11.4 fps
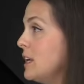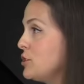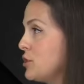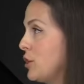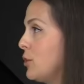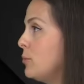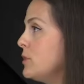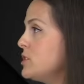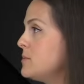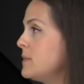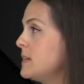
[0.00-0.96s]
inter,
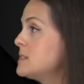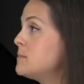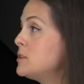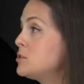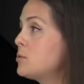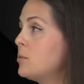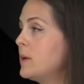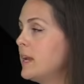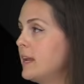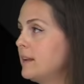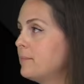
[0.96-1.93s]
which means
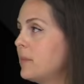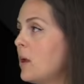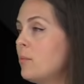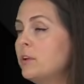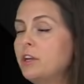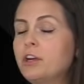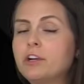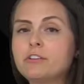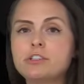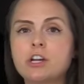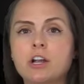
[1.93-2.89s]
between. When you
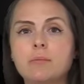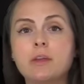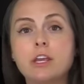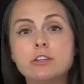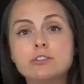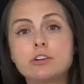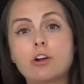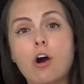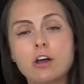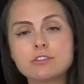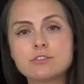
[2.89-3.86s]
hear the term
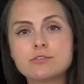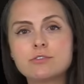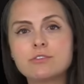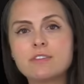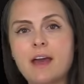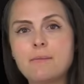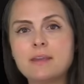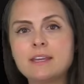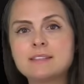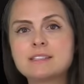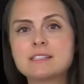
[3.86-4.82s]
intercostal, that
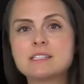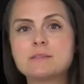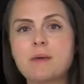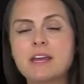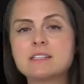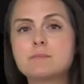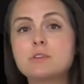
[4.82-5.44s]
means the space